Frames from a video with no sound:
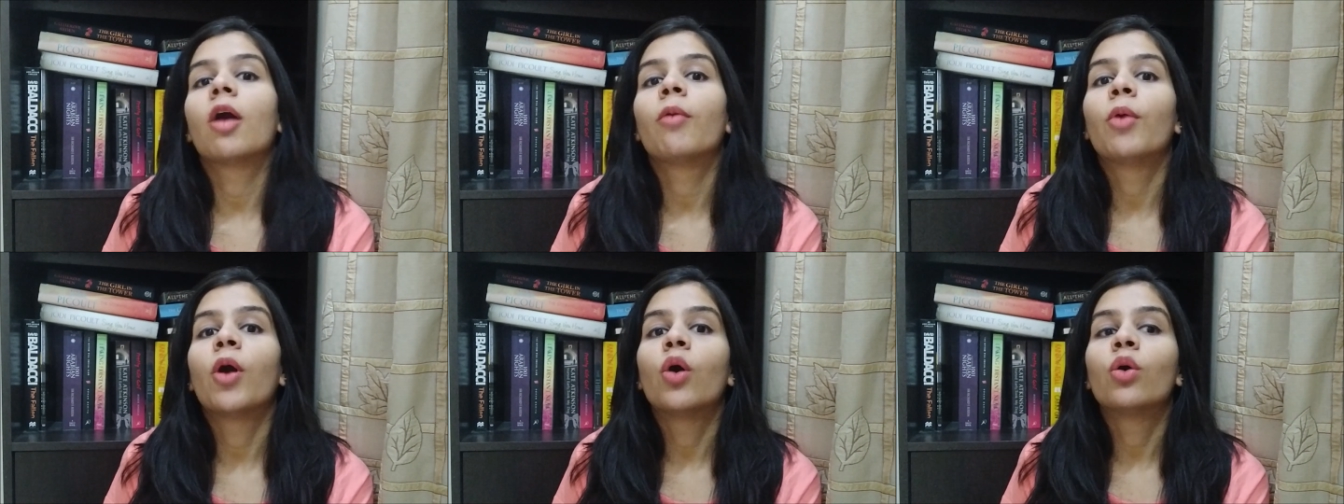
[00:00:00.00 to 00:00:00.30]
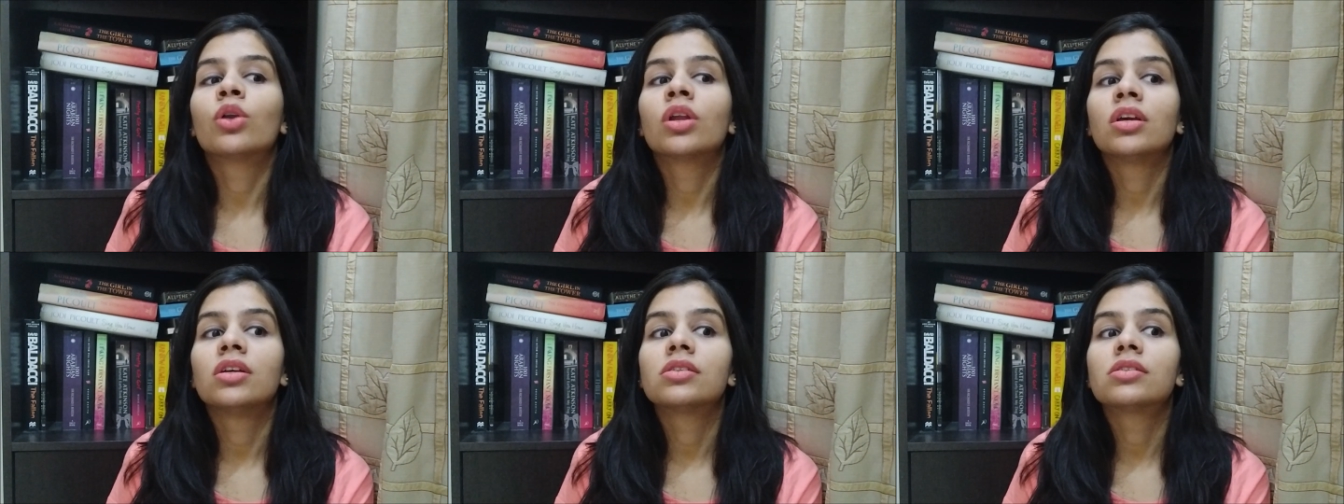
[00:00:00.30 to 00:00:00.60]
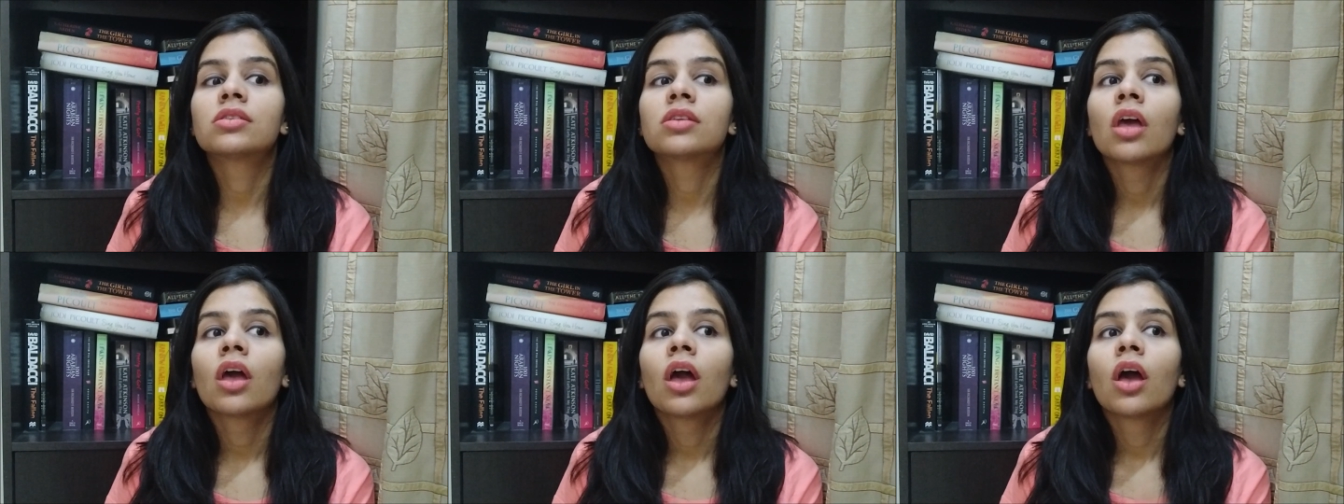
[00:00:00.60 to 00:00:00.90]
about
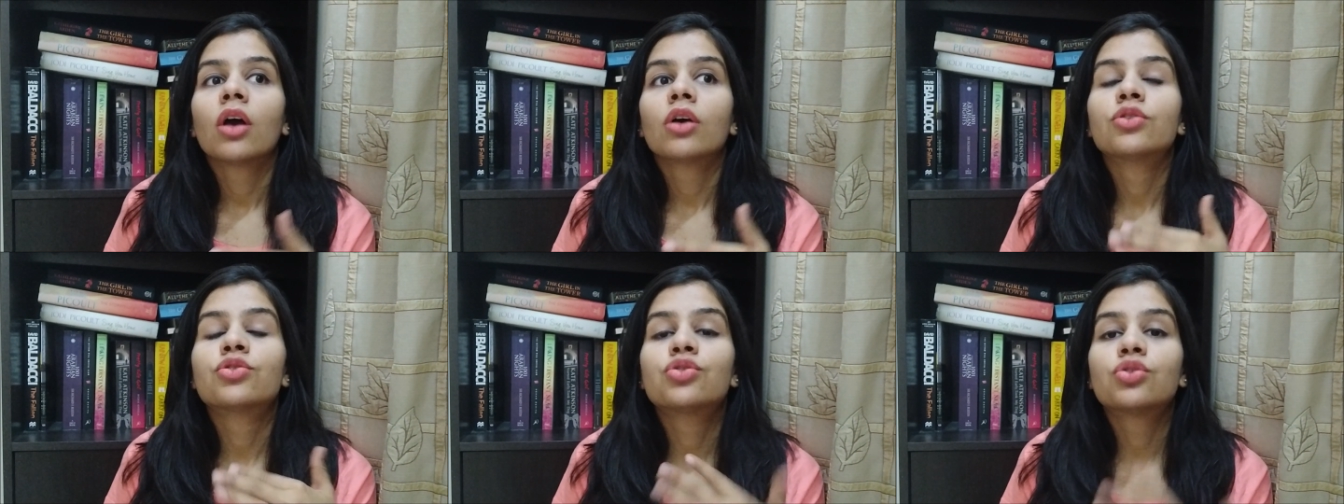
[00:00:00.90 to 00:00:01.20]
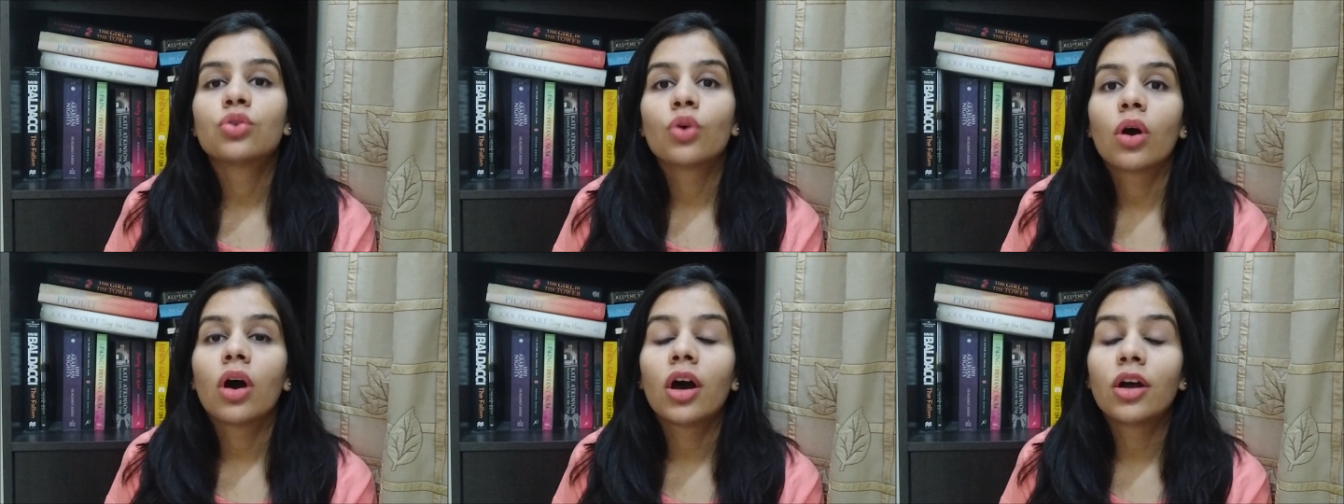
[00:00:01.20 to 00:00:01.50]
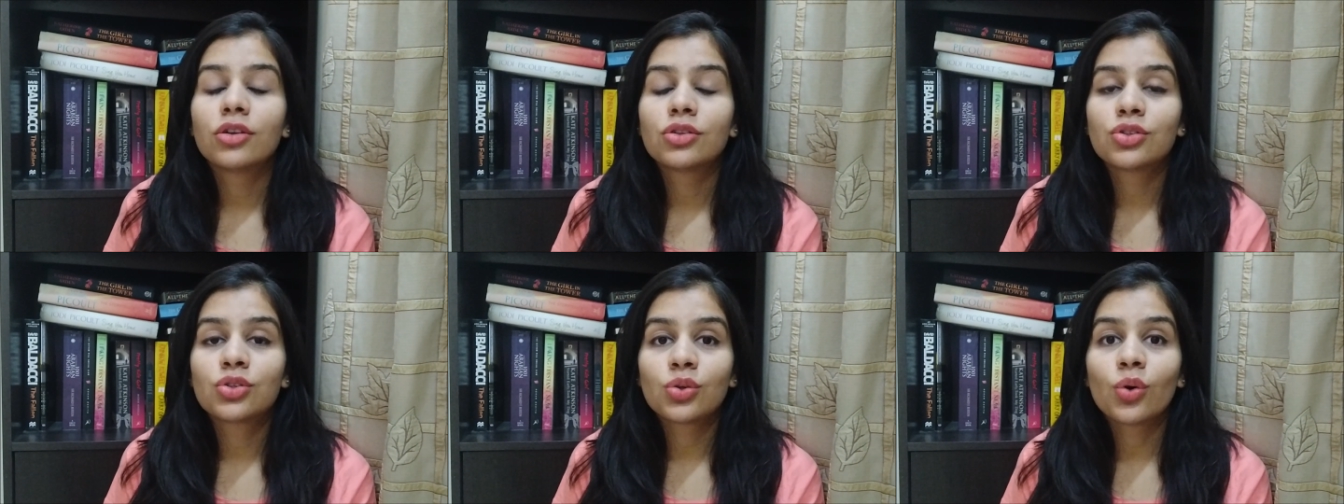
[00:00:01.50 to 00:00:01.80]

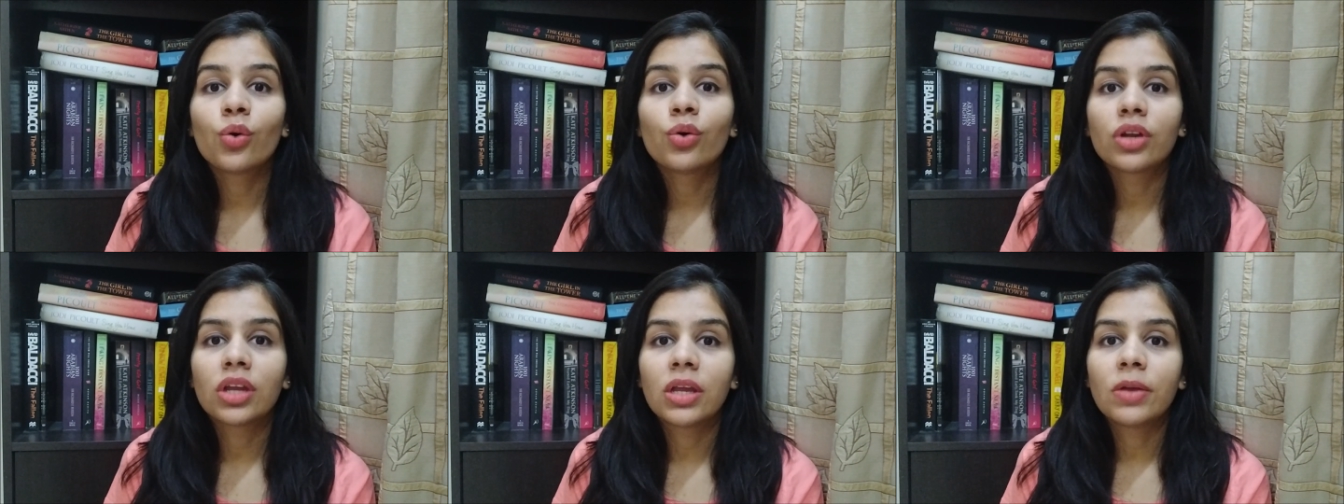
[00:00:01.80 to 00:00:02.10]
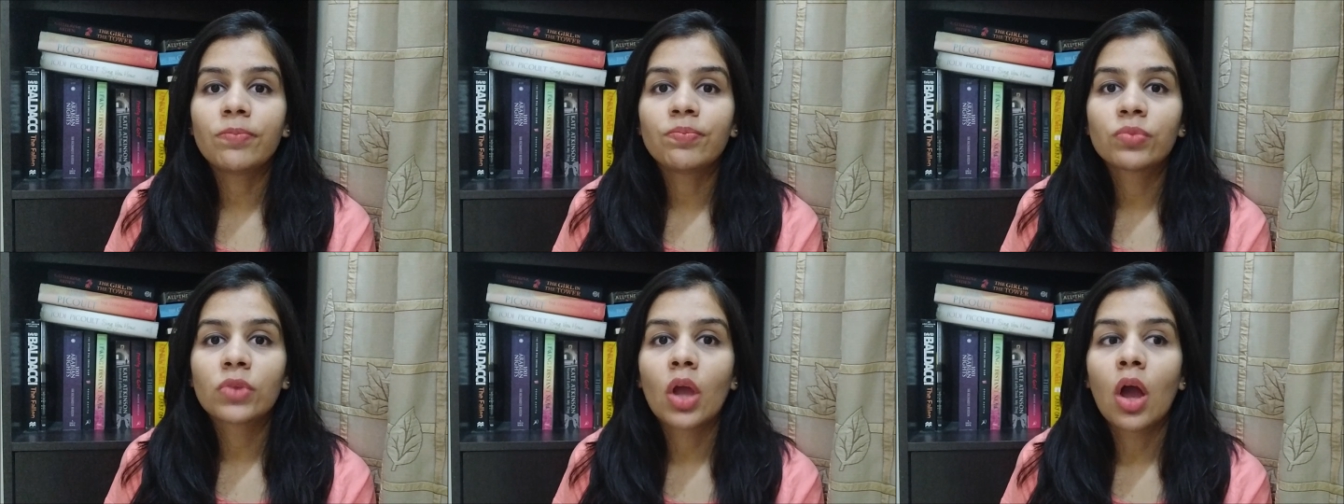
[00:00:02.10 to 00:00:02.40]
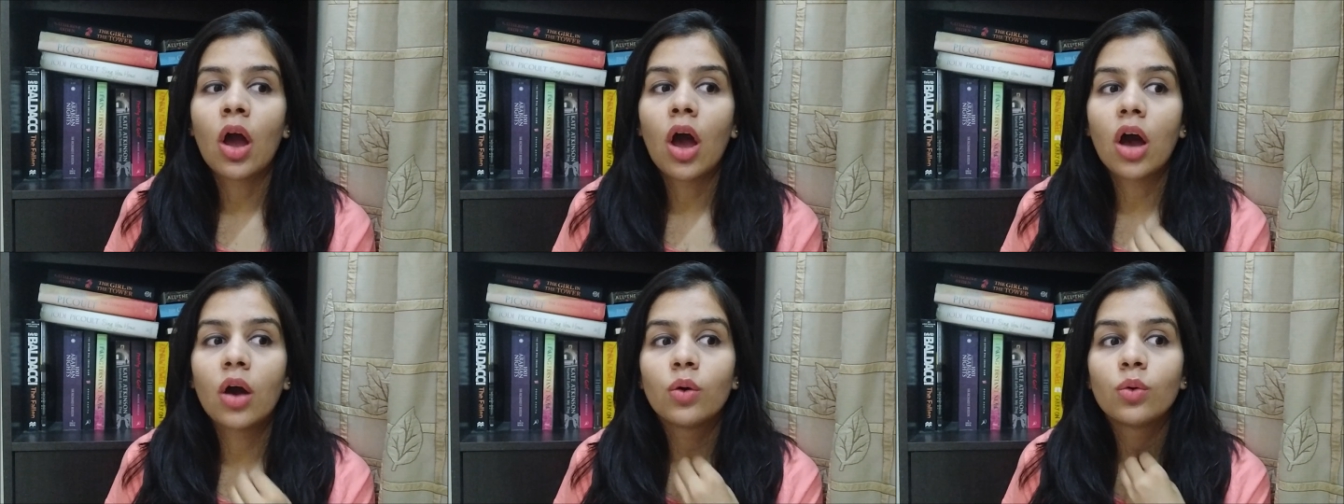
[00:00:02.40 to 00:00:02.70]
her story,
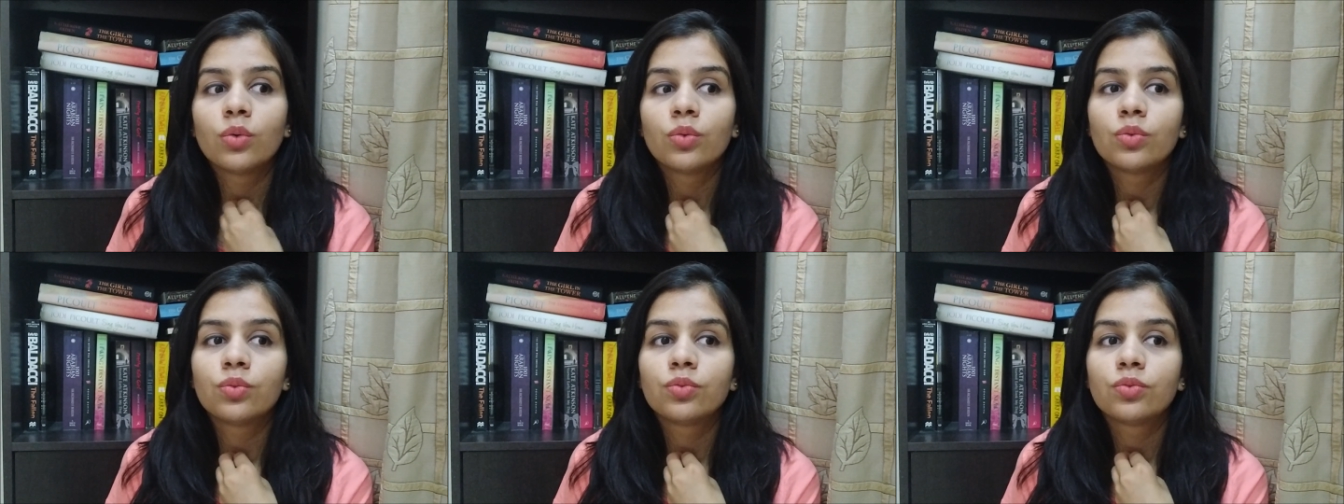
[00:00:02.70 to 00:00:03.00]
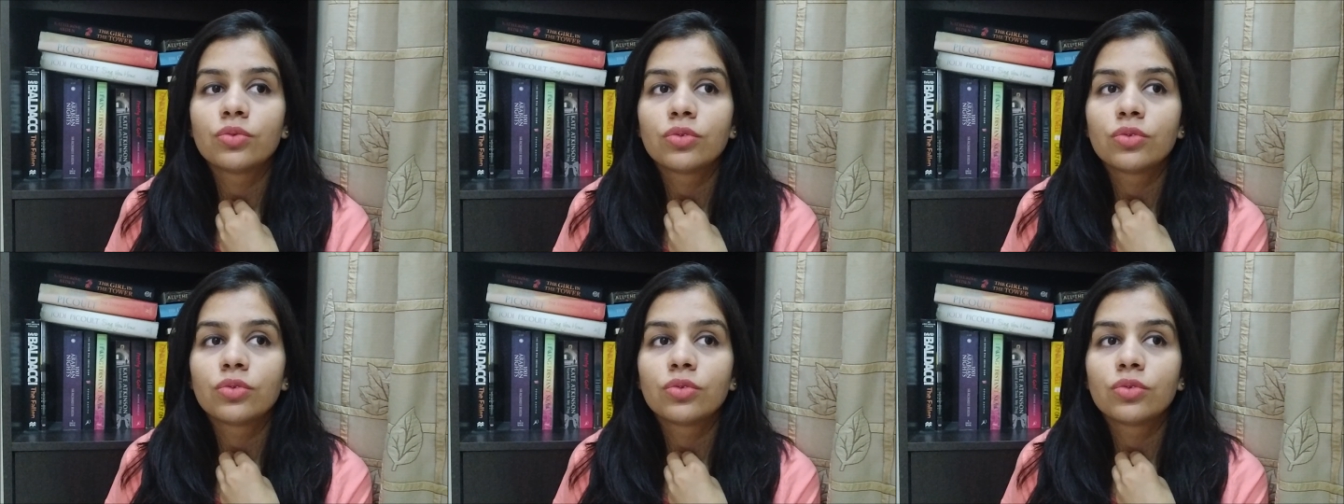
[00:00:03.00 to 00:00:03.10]
how